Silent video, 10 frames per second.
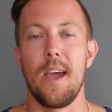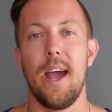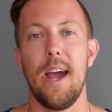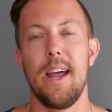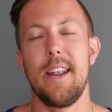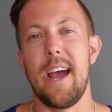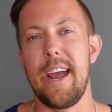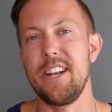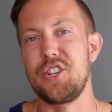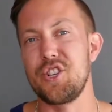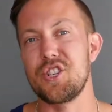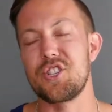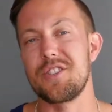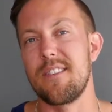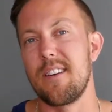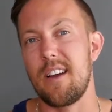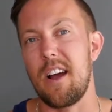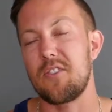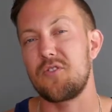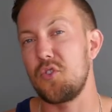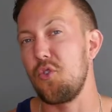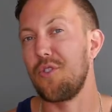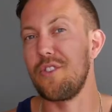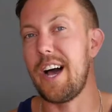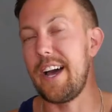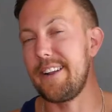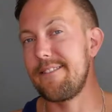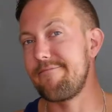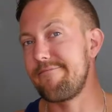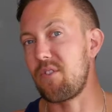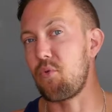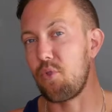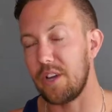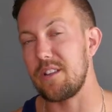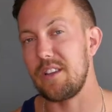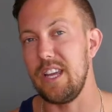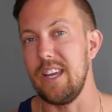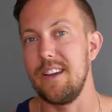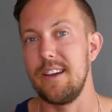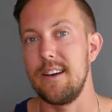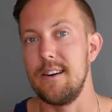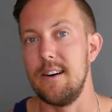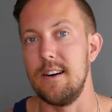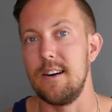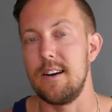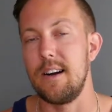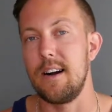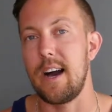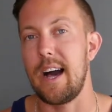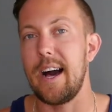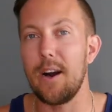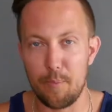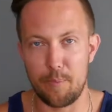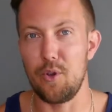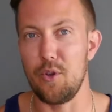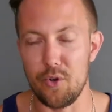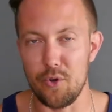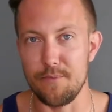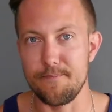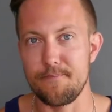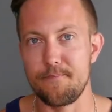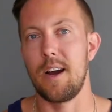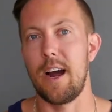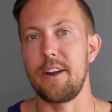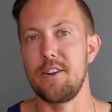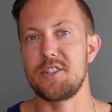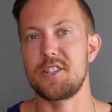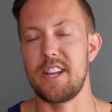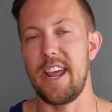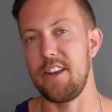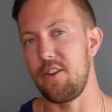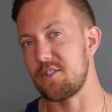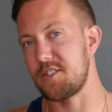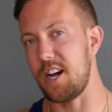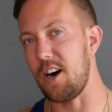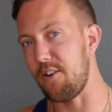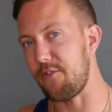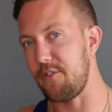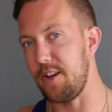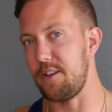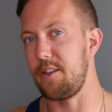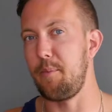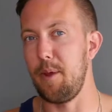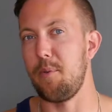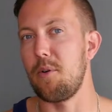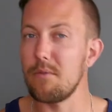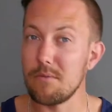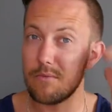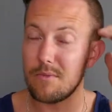And it's just a tool that really help you understand yourself and other people